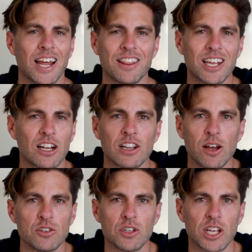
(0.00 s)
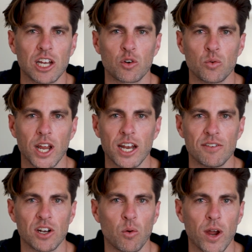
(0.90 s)
I think it allows you to get
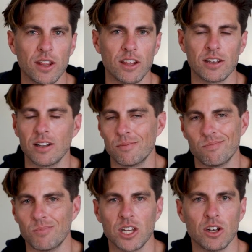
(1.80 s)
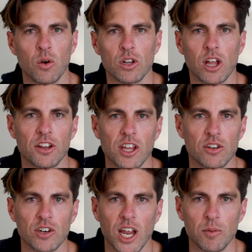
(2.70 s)
creative in a way that a lot of the
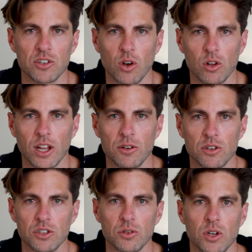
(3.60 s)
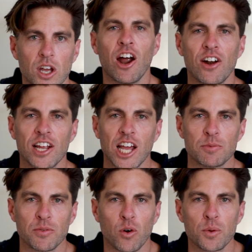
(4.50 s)
other cameras don't allow you to. All right, guys,
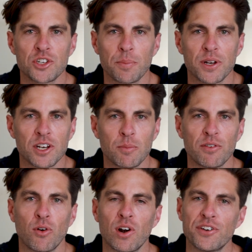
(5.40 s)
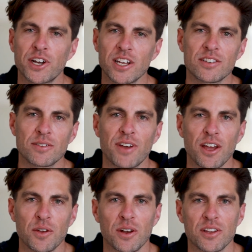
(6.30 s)
before we jump into number 4, if you're getting some
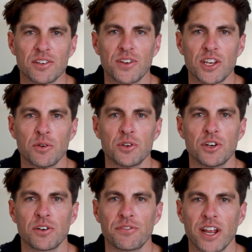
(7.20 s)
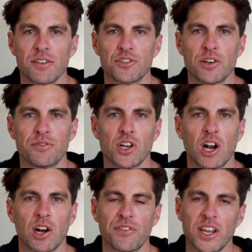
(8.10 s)
value out of this video and you're a fan of street
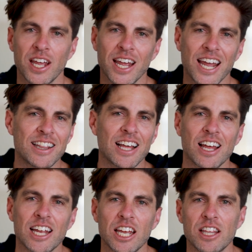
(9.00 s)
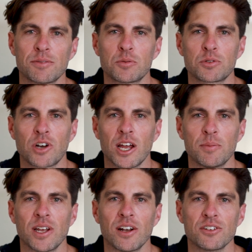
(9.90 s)
photography, hit that like, hit that
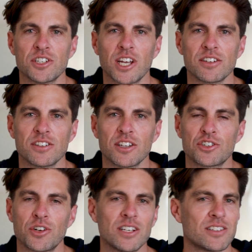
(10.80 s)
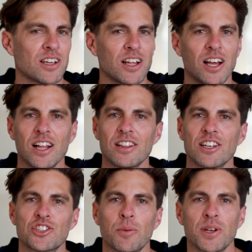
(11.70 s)
subscribe, and I'll see you guys in the streets.
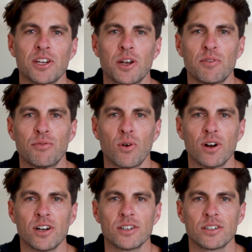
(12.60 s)
Let's jump into number 4.